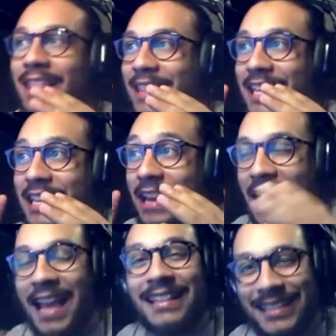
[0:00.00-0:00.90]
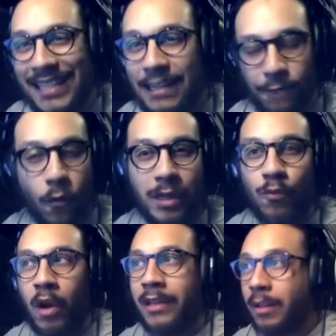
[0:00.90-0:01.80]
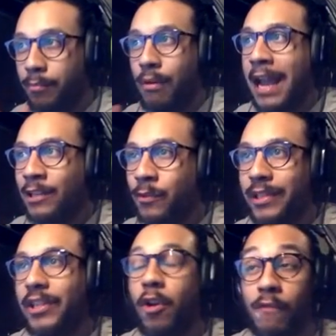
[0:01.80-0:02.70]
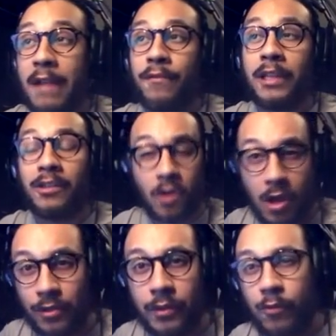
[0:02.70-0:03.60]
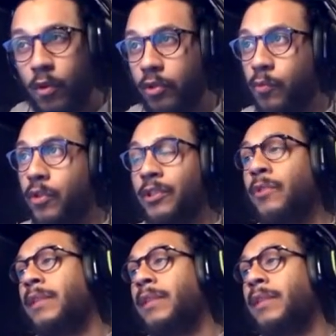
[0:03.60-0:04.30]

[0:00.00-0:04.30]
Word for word: The NZ-41, the brand new assault rifle in Call of Duty World War II,